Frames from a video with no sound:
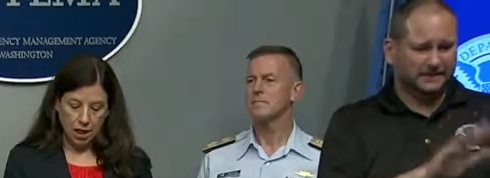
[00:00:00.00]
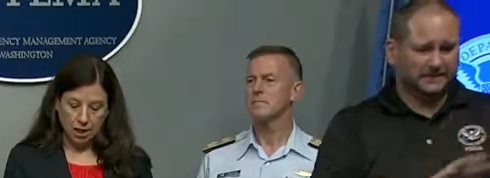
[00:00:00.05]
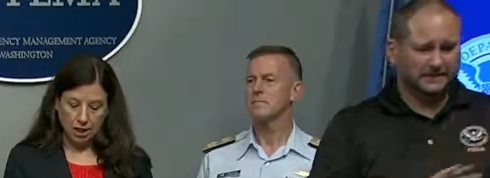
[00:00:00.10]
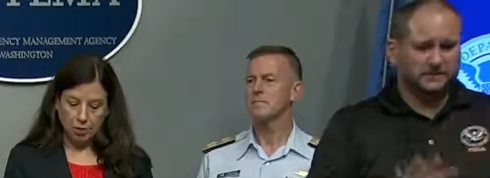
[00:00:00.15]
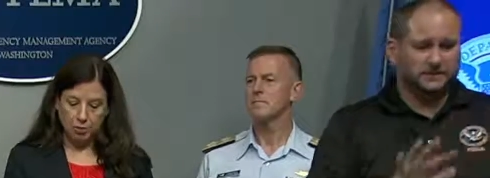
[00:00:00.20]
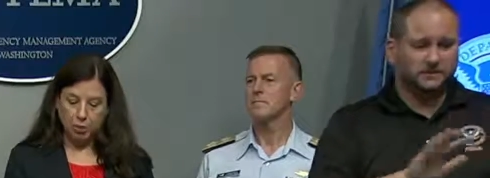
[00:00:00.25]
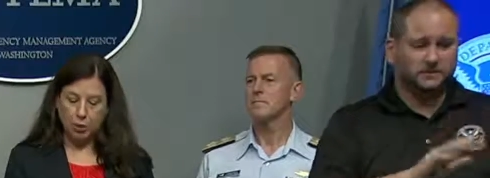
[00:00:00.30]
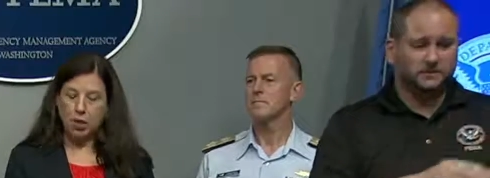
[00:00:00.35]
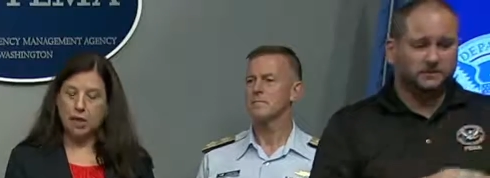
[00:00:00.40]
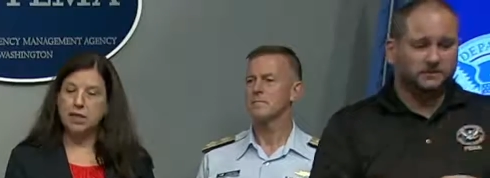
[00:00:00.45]
Speaker 1: The
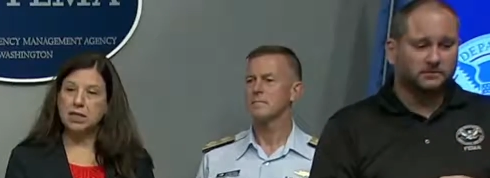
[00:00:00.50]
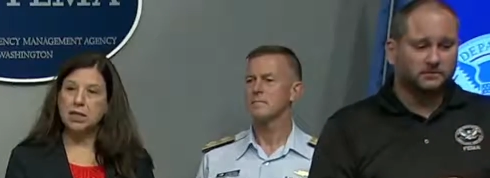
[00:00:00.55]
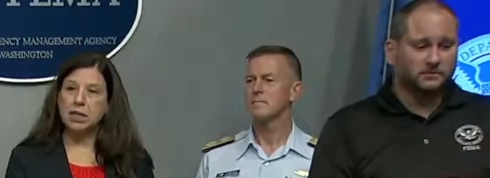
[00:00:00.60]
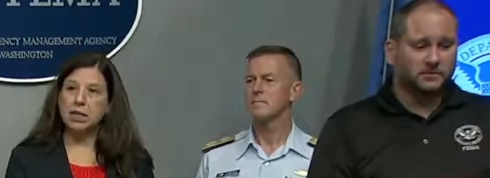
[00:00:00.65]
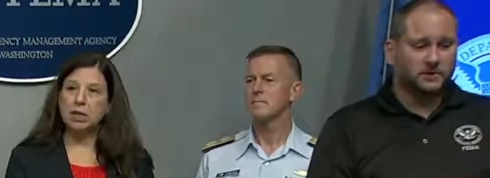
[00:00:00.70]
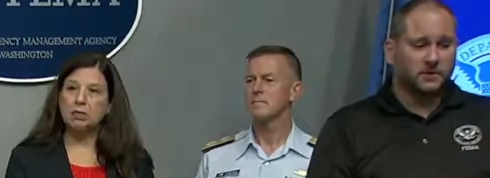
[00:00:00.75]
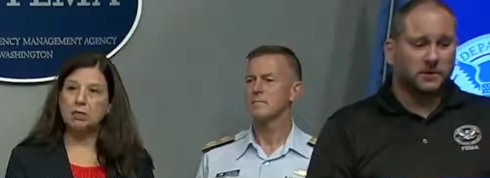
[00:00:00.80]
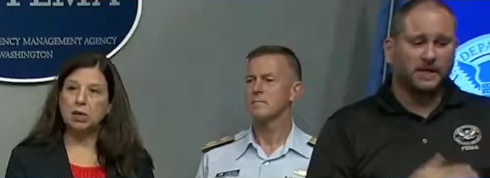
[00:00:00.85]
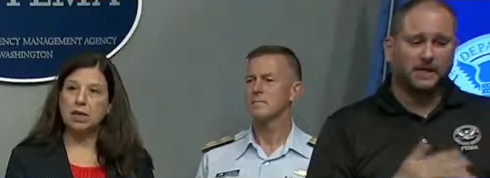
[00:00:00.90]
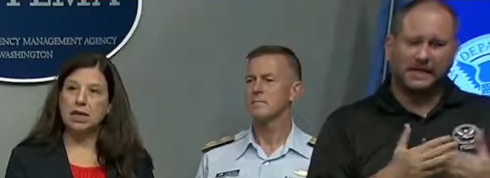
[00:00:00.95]

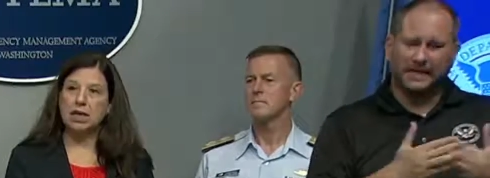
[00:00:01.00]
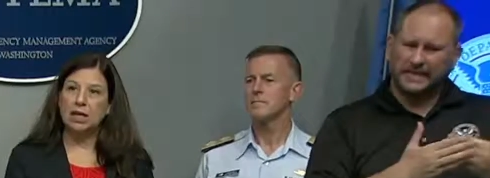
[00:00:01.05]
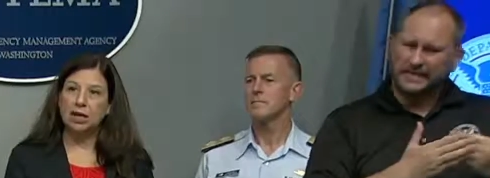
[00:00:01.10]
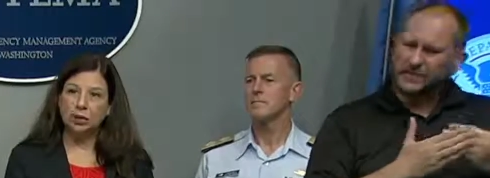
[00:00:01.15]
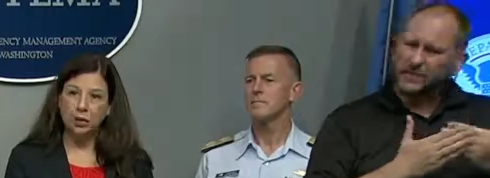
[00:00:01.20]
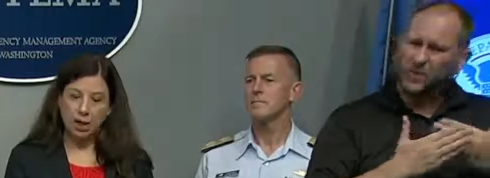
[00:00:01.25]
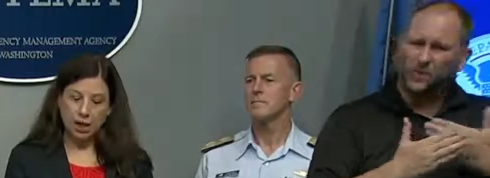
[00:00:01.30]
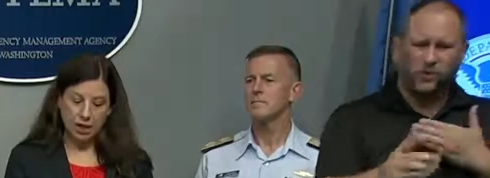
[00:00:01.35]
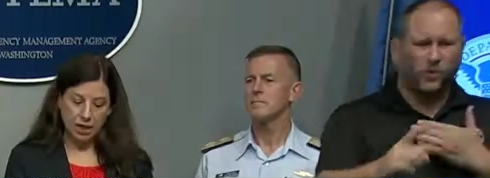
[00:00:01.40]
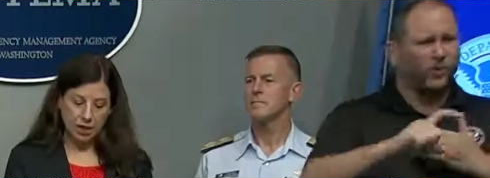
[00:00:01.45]
President
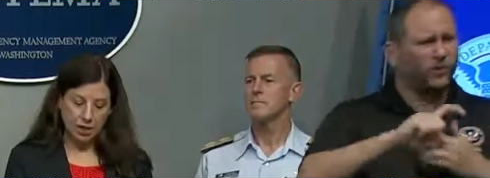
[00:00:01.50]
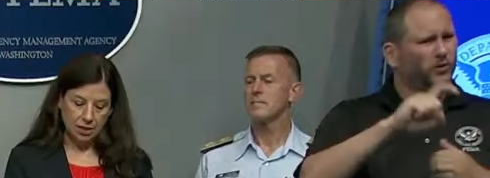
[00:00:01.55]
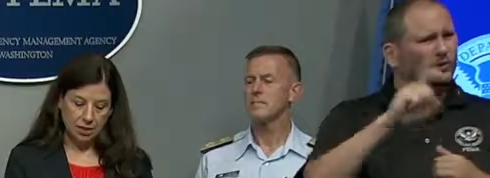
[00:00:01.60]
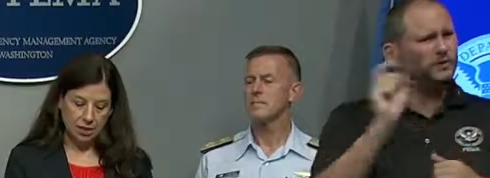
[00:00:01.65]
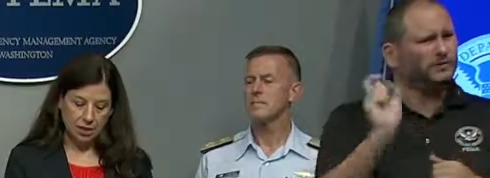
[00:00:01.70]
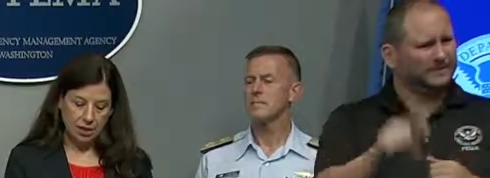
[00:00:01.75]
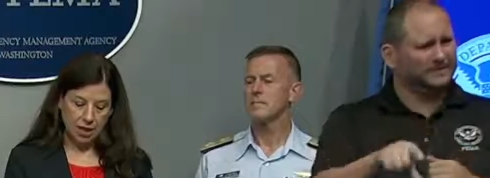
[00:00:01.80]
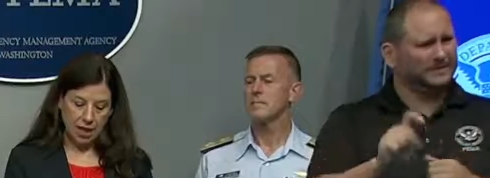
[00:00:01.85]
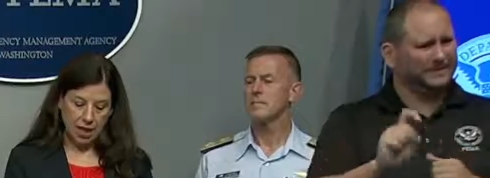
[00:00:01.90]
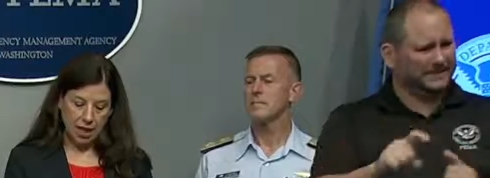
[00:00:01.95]
reiterated this
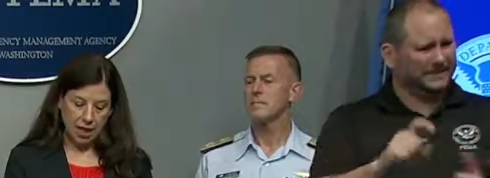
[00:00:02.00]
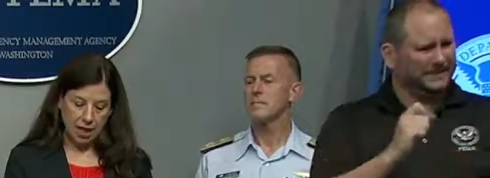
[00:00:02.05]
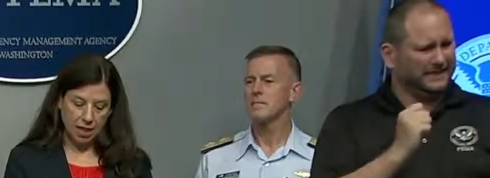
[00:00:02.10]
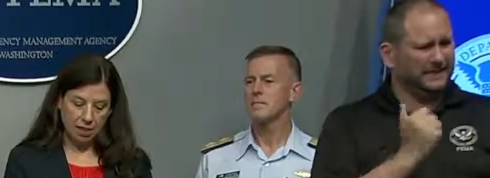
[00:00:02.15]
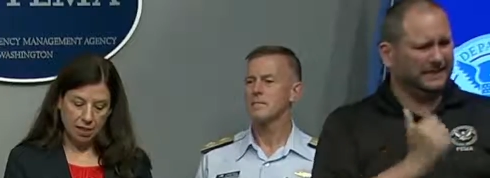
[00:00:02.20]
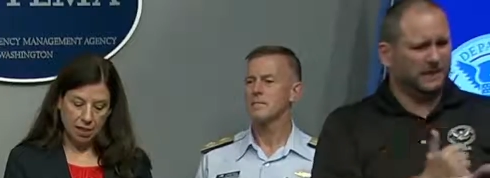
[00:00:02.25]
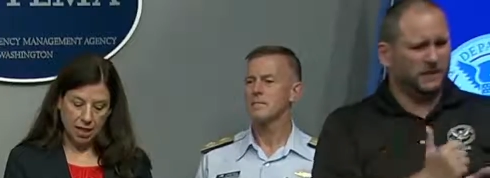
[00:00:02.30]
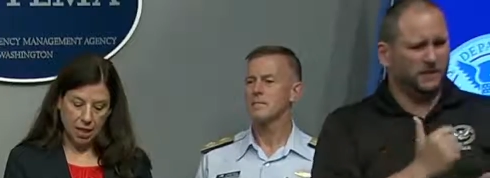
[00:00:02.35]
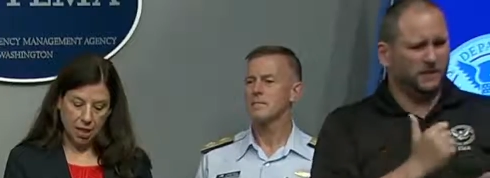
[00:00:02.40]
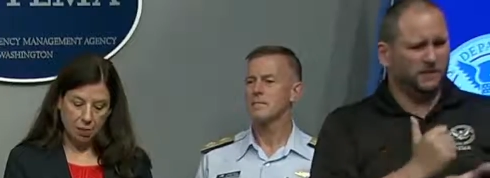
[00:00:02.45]

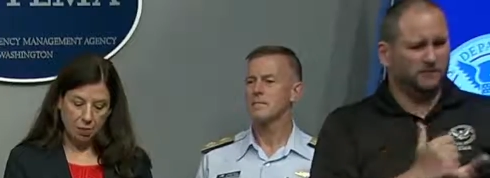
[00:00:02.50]
again